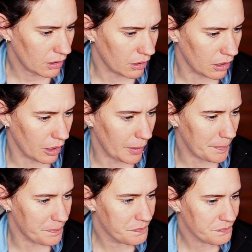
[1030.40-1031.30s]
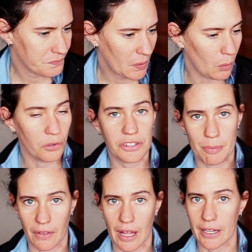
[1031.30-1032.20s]
Or
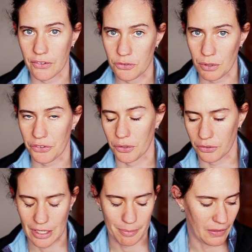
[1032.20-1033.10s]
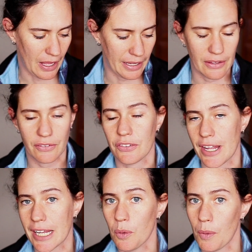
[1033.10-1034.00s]
stimuli. It's a stressor or a stimuli. Is he's
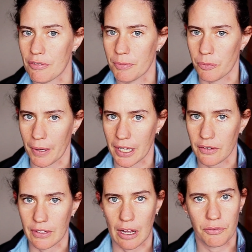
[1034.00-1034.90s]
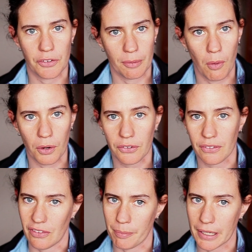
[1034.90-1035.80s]
taken away from his buddies. Now, for some horses,
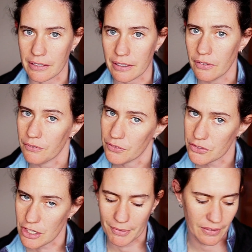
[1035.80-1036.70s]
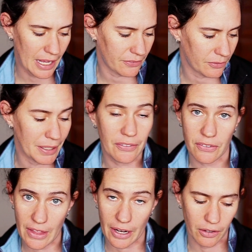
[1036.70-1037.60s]
that's a big deal. For some, it's less, but it's
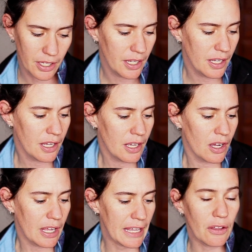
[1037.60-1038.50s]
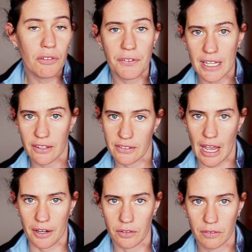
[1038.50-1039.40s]
there. Ill-fitting
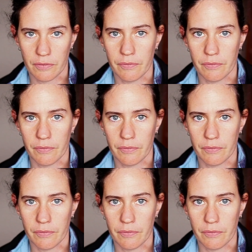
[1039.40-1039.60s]
saddle.